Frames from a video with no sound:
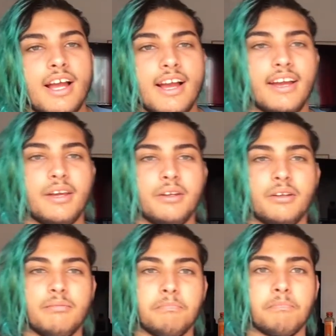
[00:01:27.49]
And
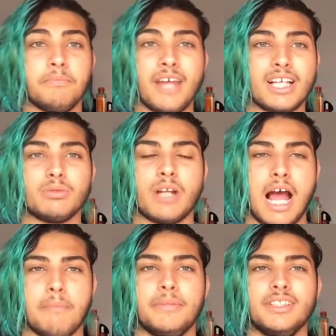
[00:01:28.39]
that's what
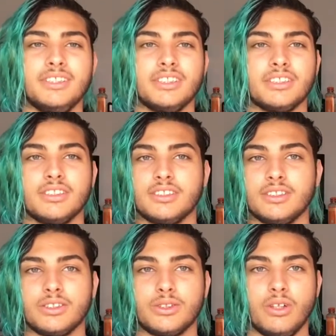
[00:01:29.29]
happens.
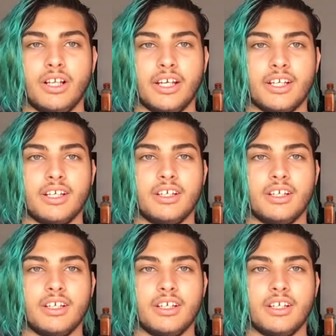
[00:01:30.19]
So, like,